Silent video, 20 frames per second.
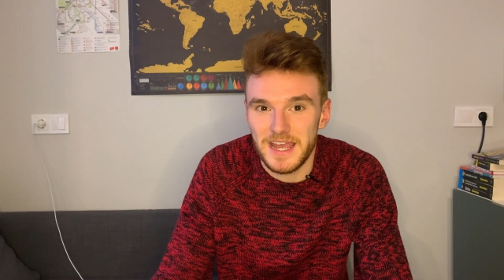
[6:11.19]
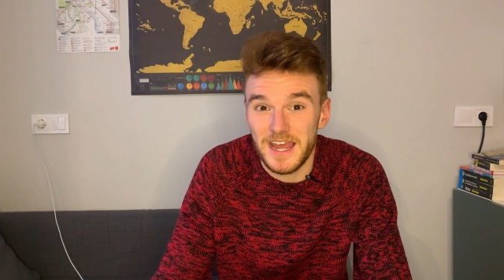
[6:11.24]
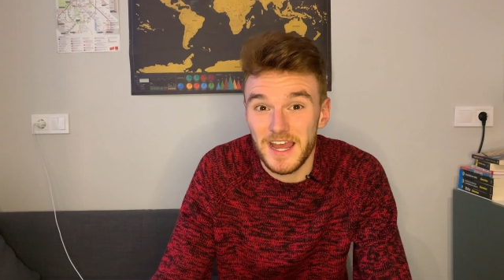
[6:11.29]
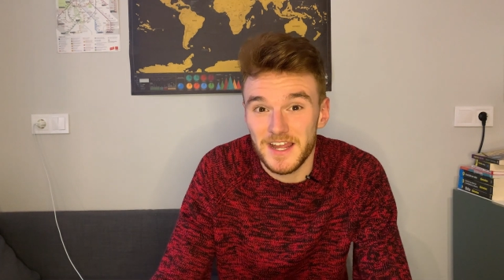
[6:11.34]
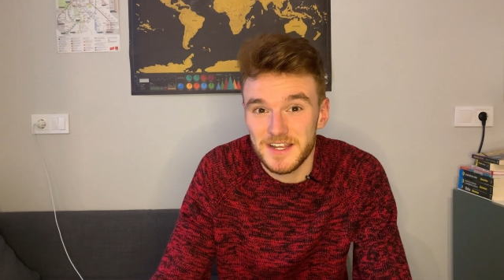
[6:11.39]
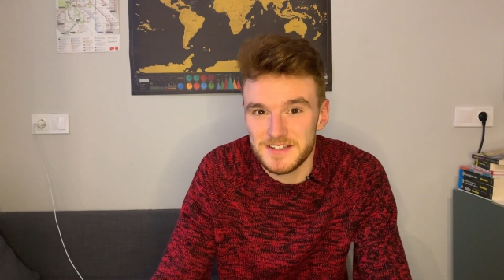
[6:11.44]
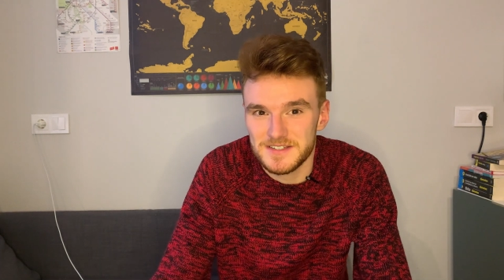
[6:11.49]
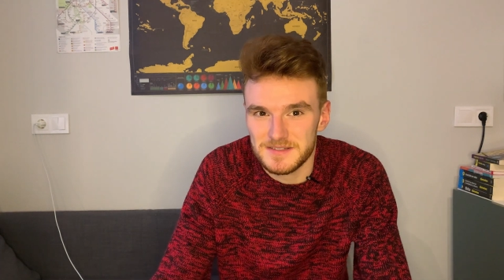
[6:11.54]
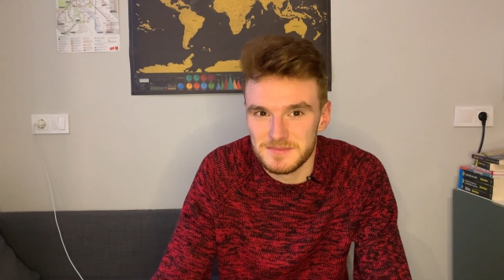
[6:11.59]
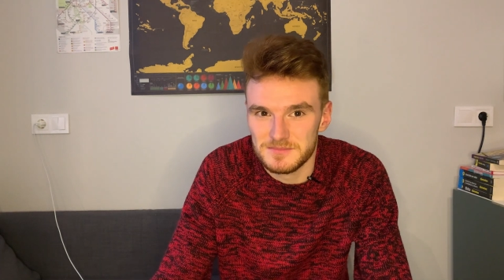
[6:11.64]

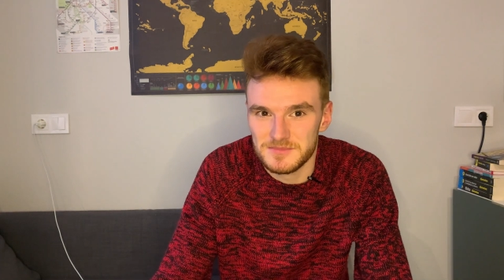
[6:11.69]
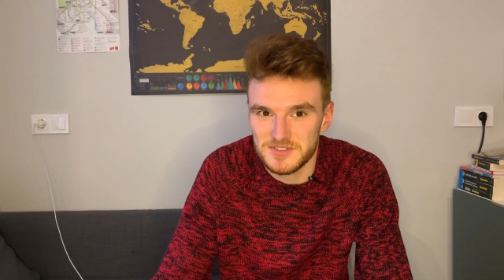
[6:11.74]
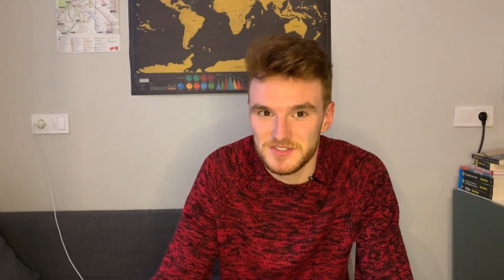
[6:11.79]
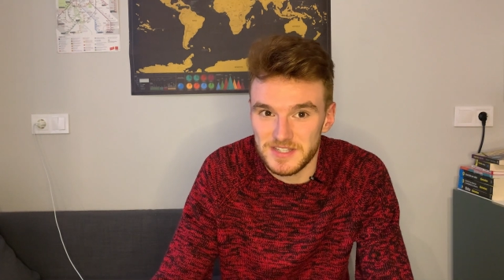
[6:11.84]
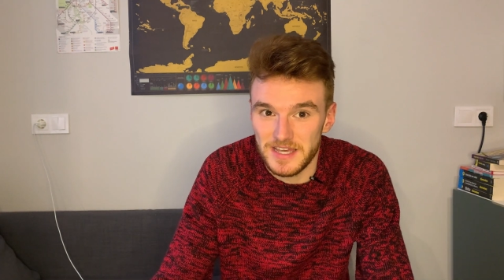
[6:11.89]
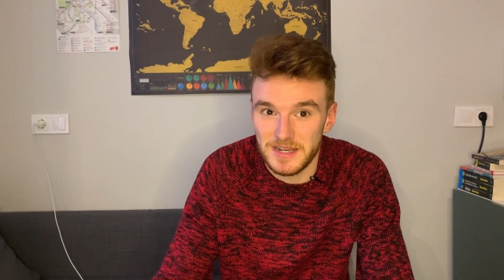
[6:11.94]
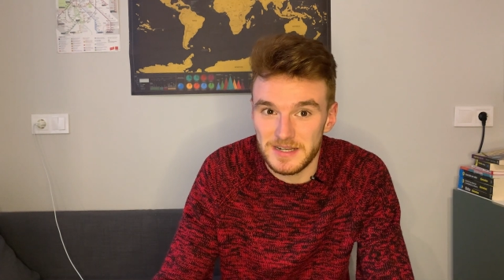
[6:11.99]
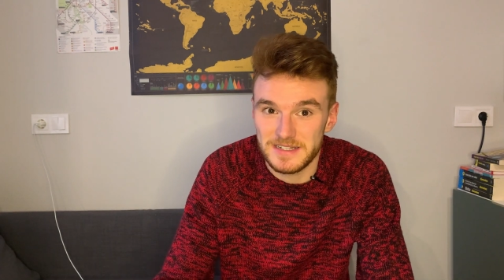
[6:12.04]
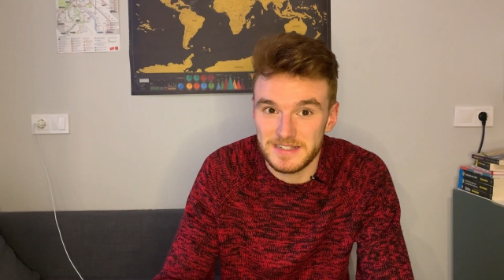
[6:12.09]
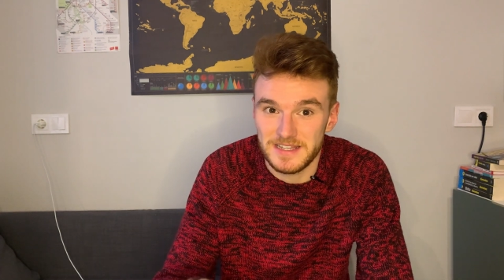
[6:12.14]
items
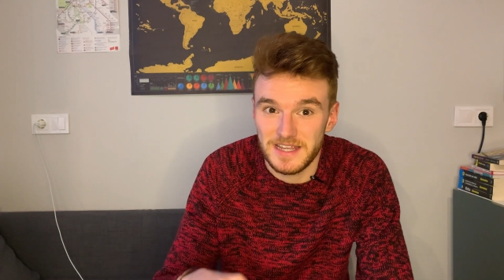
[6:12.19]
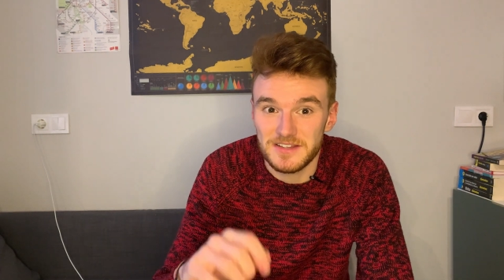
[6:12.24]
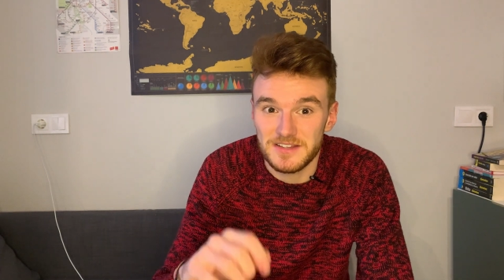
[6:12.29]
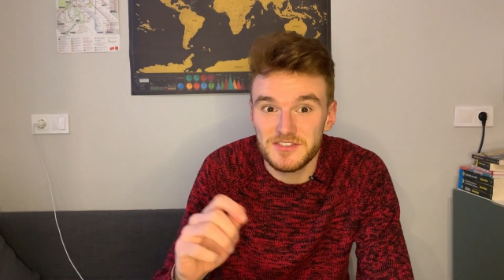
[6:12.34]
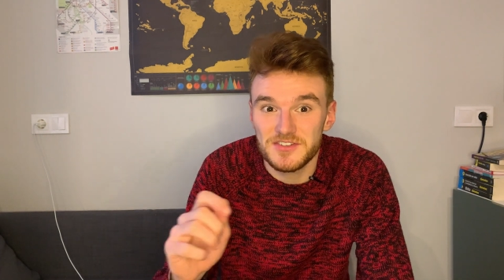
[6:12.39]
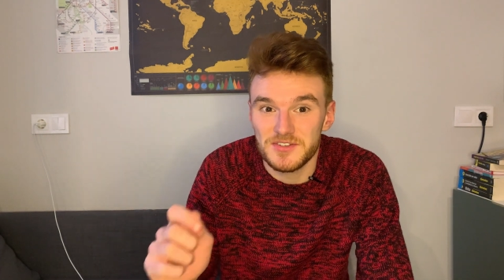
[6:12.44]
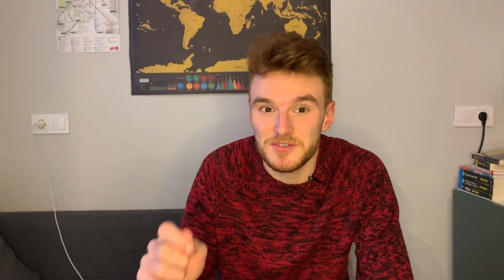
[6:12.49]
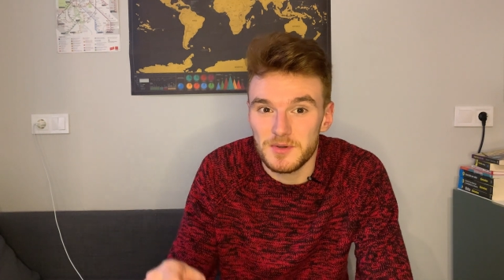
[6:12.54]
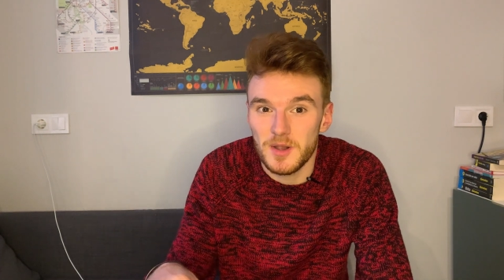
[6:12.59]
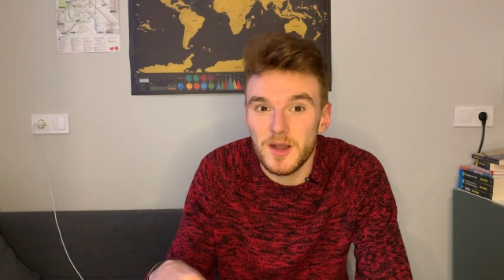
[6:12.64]
that
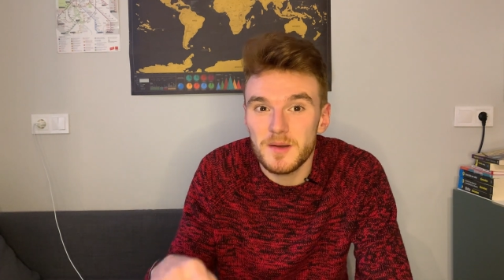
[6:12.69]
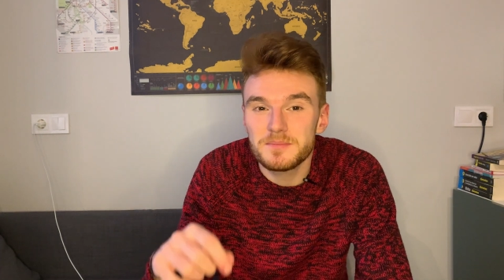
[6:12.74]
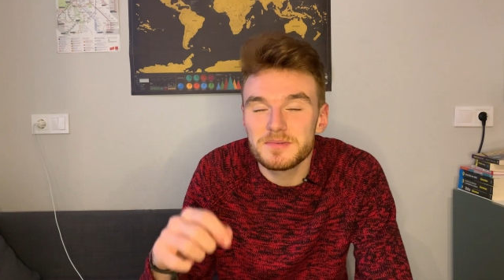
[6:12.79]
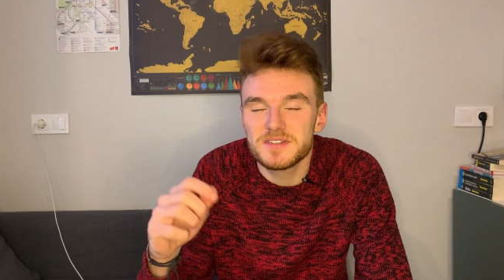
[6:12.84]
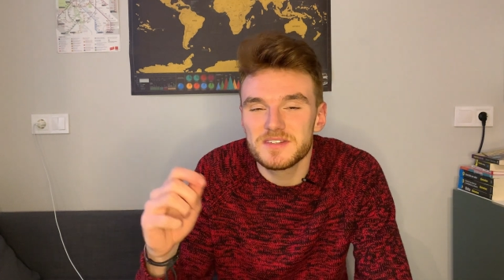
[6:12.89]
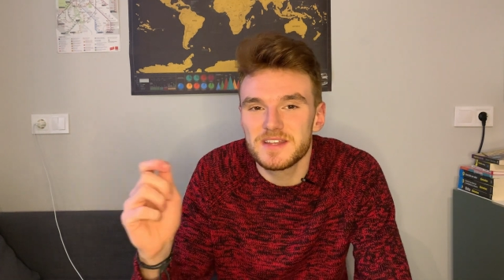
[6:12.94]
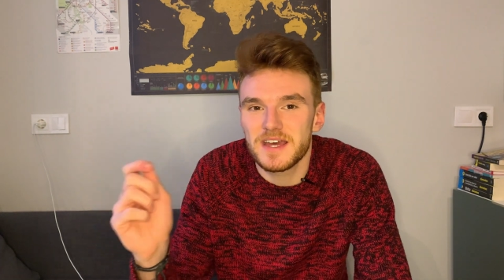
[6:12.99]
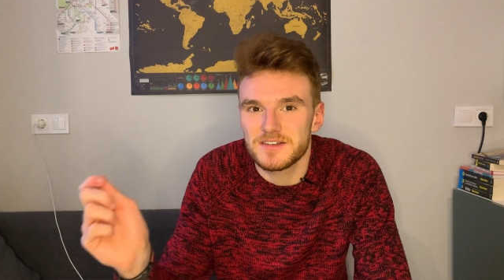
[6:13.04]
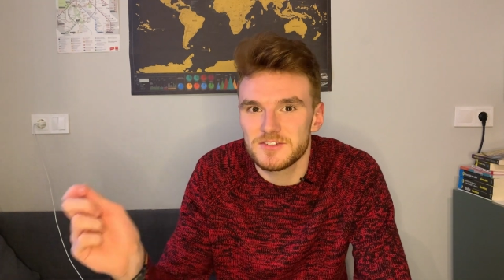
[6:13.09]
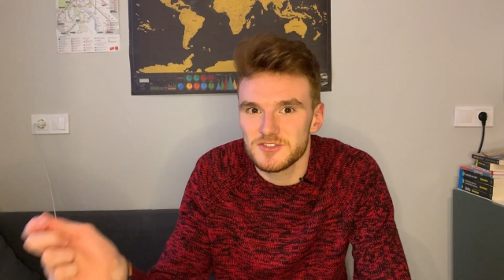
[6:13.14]
gets you up
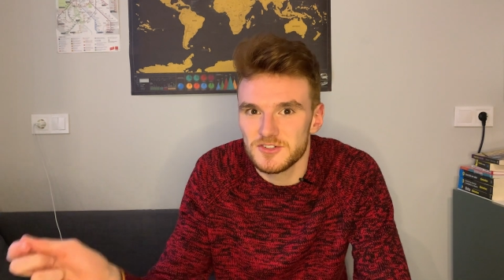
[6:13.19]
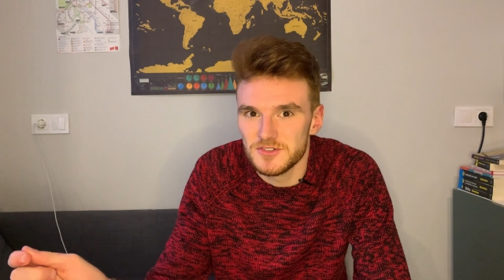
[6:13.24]
to that